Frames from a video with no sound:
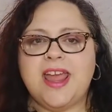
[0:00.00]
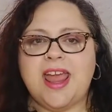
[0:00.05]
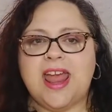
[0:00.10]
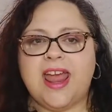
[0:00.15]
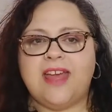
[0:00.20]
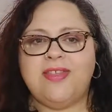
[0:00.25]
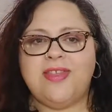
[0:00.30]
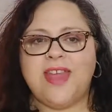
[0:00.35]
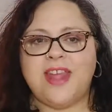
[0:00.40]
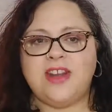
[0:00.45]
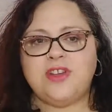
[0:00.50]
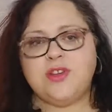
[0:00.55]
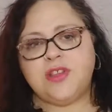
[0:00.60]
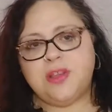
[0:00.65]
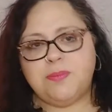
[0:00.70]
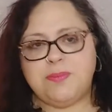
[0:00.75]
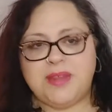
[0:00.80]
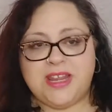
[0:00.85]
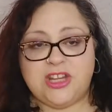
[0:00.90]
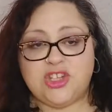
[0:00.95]
and then do
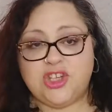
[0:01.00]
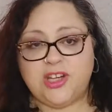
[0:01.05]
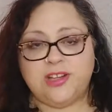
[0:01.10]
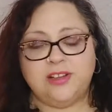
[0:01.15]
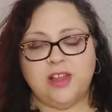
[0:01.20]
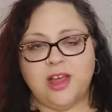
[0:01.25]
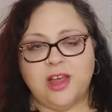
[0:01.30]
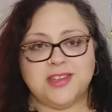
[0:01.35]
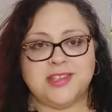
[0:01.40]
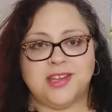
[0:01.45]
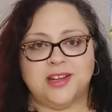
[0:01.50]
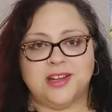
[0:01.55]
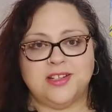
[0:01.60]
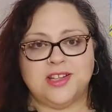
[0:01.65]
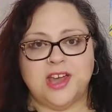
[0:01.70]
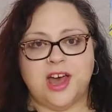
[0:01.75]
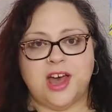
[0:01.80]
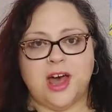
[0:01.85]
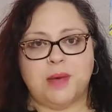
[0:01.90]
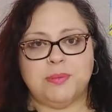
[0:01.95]
the peachy gloss on
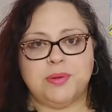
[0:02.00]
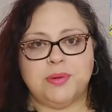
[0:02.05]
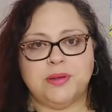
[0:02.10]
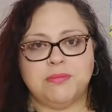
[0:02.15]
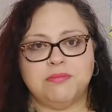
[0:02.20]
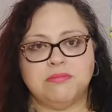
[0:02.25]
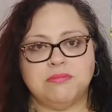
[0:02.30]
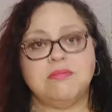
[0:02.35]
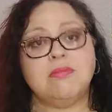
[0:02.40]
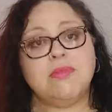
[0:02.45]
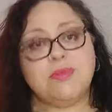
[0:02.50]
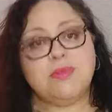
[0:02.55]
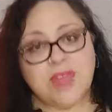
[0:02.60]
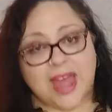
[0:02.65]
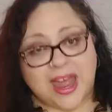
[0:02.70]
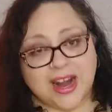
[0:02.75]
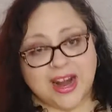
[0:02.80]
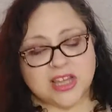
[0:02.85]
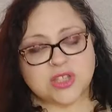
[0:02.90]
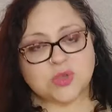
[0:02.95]
top.
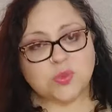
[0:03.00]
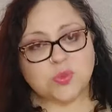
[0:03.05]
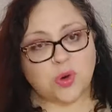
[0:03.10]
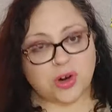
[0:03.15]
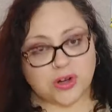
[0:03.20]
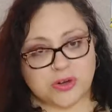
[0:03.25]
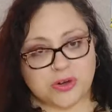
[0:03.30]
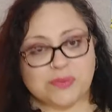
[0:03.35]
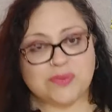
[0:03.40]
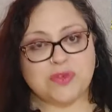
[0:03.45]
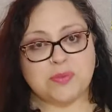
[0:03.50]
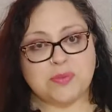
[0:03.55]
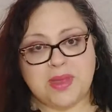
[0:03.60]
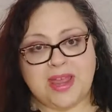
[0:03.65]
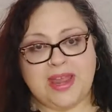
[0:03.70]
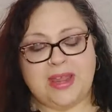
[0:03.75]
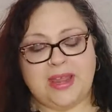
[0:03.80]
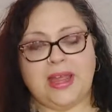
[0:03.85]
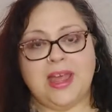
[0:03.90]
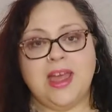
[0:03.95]
That has worked for
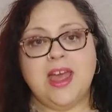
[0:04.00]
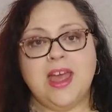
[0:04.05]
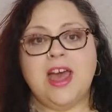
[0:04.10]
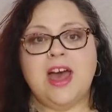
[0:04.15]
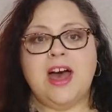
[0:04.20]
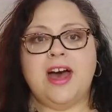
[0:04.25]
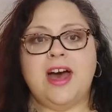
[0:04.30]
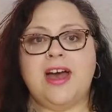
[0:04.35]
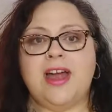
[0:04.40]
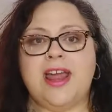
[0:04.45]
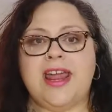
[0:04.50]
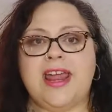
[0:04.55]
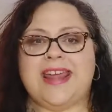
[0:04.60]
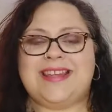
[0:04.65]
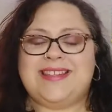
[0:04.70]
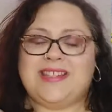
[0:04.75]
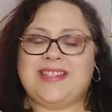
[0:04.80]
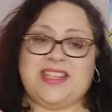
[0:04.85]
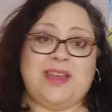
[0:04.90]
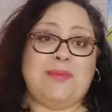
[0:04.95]
me.
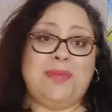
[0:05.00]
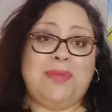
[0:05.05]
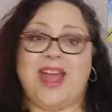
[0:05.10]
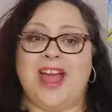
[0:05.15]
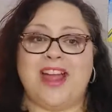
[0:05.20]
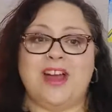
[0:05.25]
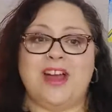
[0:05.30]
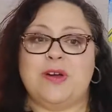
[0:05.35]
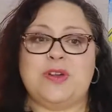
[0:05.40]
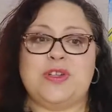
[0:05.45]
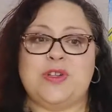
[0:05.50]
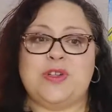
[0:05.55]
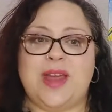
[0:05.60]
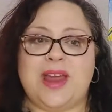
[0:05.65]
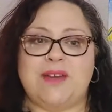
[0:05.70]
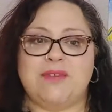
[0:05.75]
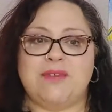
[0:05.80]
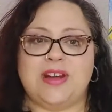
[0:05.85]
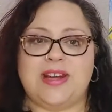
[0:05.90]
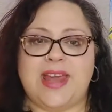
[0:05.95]
Is it something I go to
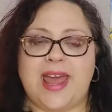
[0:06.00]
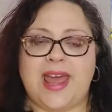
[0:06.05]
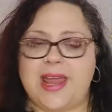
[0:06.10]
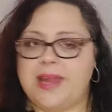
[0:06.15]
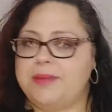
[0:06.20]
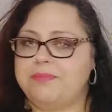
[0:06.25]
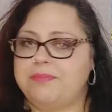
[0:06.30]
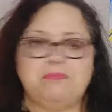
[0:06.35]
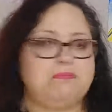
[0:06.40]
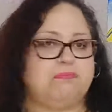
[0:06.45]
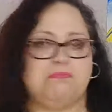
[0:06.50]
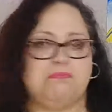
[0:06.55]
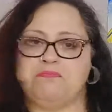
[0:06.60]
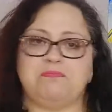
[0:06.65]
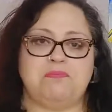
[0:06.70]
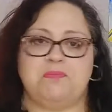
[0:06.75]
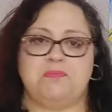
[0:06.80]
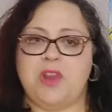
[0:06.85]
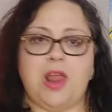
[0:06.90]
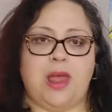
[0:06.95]
every day?
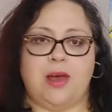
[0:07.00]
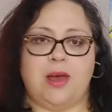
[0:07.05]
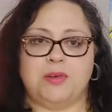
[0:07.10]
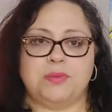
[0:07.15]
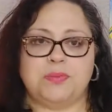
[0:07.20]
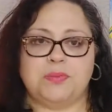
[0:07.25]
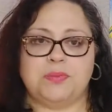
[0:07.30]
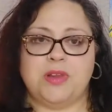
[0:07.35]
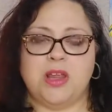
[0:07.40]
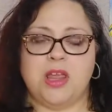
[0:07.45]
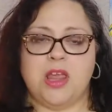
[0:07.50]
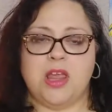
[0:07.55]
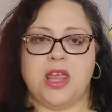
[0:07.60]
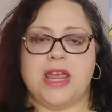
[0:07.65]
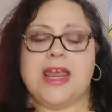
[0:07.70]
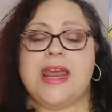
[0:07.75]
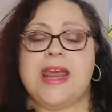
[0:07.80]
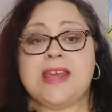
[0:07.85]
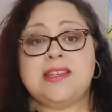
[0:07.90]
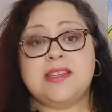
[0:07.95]
No.
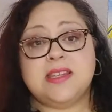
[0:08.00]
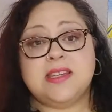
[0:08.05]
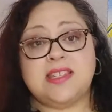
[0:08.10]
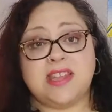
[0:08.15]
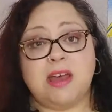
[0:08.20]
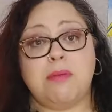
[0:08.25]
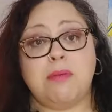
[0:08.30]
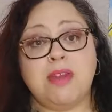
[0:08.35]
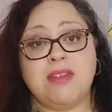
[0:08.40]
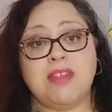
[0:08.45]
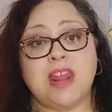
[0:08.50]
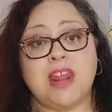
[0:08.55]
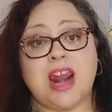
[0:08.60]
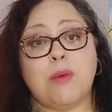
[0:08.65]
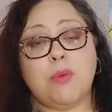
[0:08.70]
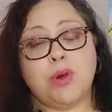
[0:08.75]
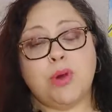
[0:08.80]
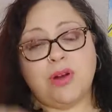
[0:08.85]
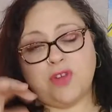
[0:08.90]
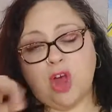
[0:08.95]
Is it something that
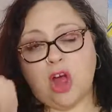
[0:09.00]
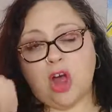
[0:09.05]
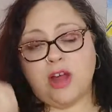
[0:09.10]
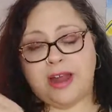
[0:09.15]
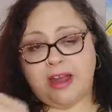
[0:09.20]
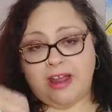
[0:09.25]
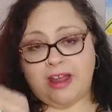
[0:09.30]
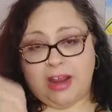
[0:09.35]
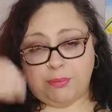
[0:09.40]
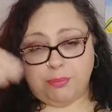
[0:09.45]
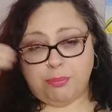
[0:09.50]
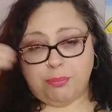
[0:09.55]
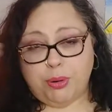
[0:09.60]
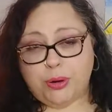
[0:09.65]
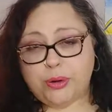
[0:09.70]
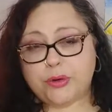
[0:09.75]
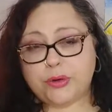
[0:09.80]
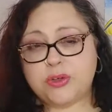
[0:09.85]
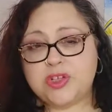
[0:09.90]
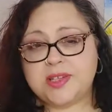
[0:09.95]
I would have gone out and
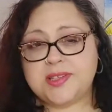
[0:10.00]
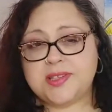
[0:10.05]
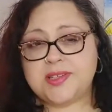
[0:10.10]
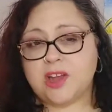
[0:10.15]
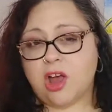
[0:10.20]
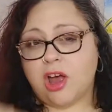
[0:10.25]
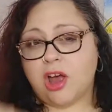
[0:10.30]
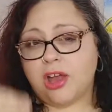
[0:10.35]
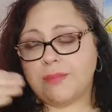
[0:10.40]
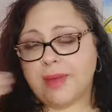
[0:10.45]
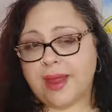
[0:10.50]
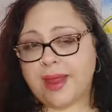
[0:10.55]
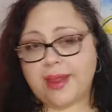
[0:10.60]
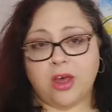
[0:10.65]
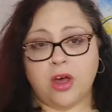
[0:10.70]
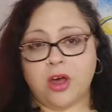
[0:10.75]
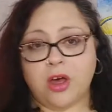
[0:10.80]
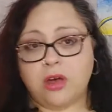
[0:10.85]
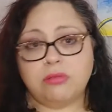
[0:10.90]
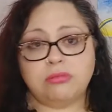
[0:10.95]
purchased on my
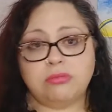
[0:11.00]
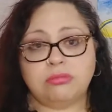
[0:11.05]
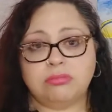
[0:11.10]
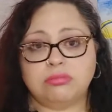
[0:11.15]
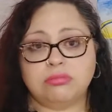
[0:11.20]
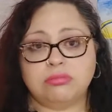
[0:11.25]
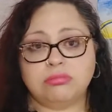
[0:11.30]
own?